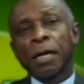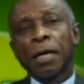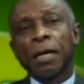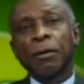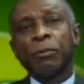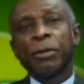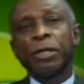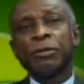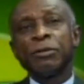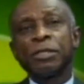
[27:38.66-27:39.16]

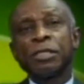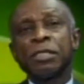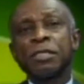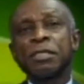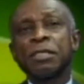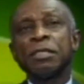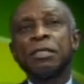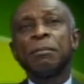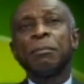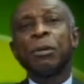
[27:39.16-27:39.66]
whether it
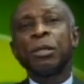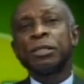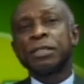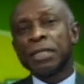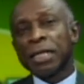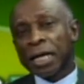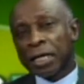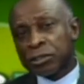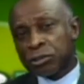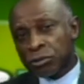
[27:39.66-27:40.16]
is in the
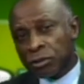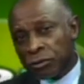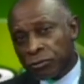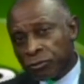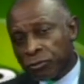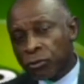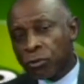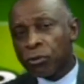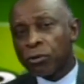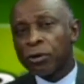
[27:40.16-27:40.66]
multilateral
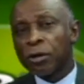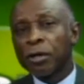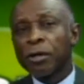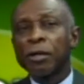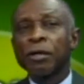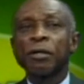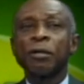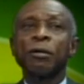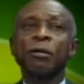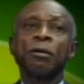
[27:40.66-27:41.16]

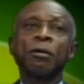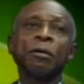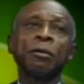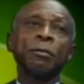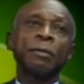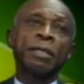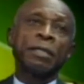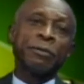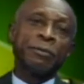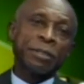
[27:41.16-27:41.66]
fora or
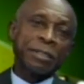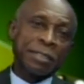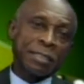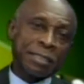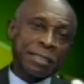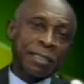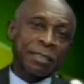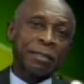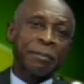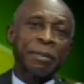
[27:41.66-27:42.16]
whether it
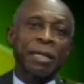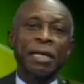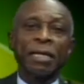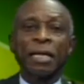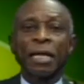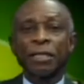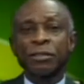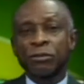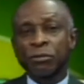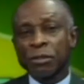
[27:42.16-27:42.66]
is at a
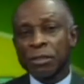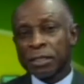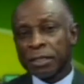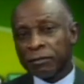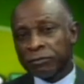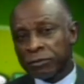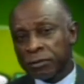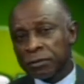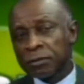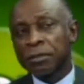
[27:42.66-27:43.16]
bilateral
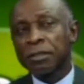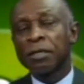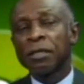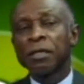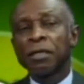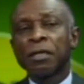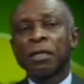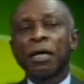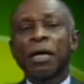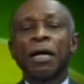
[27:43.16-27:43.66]
level,
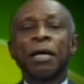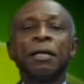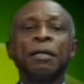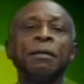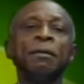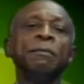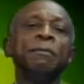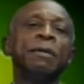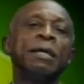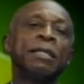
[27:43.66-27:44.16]

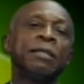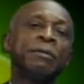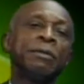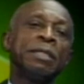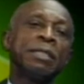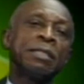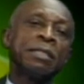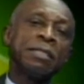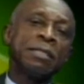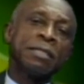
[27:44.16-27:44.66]
whether
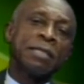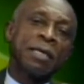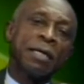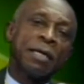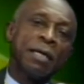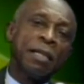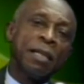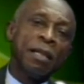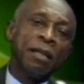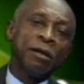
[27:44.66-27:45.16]
it is
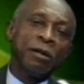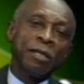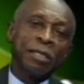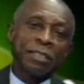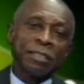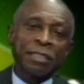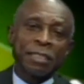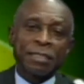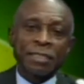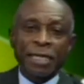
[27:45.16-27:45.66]

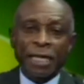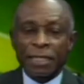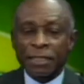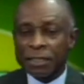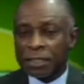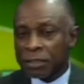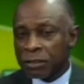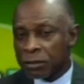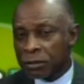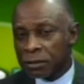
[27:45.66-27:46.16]
learning the
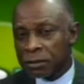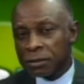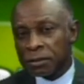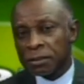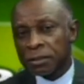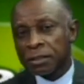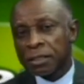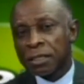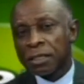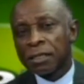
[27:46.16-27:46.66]

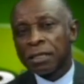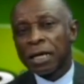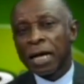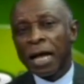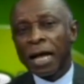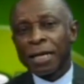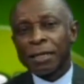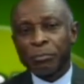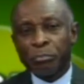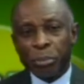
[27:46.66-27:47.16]
technical
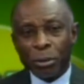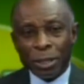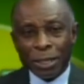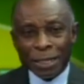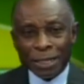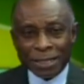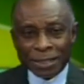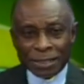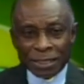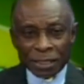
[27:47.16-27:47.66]
and
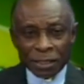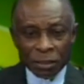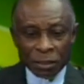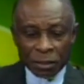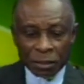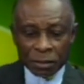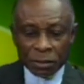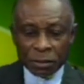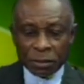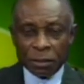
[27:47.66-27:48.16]

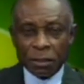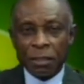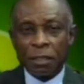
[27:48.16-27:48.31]
political